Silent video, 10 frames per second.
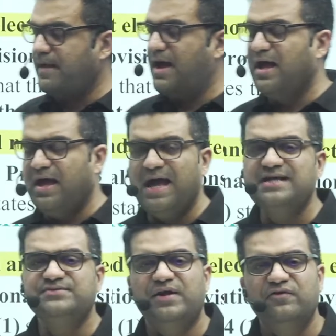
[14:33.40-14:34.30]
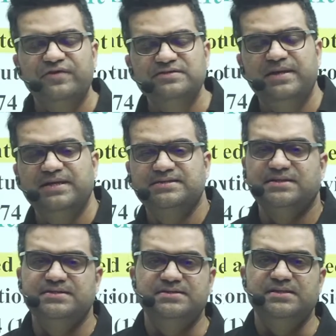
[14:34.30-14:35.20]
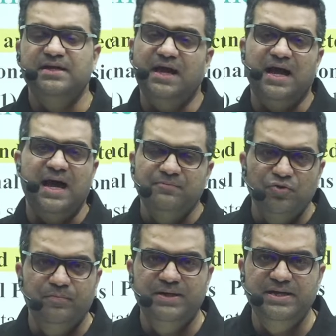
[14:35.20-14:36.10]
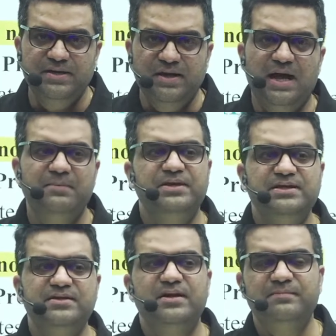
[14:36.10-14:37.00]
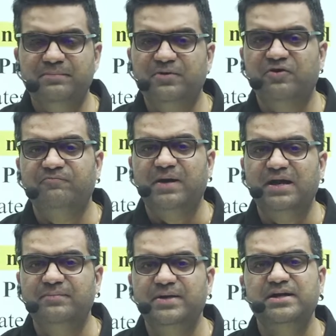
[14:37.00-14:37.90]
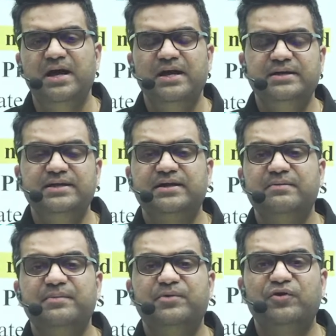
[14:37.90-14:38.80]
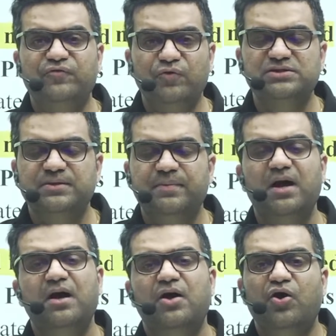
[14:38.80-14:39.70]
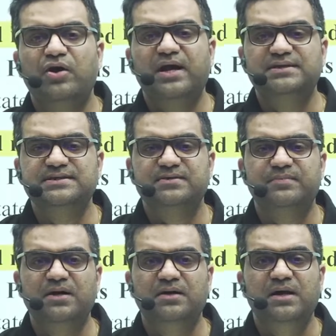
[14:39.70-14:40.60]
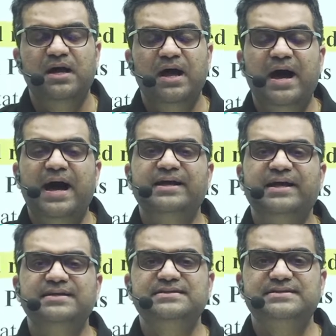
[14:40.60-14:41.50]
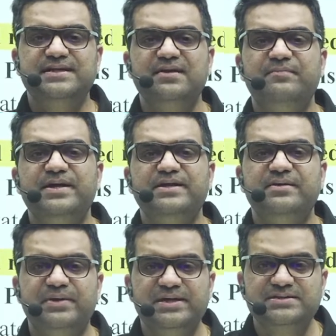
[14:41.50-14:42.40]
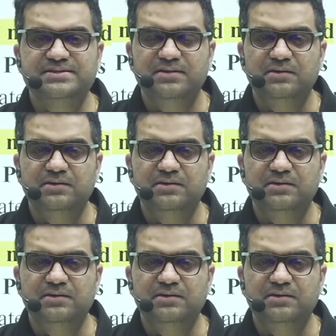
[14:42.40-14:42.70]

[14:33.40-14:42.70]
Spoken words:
as one of his ministers, I am nobody. I am neither a member of parliament, neither a member of Lok Sabha or Rajya Sabha. I can still be the minister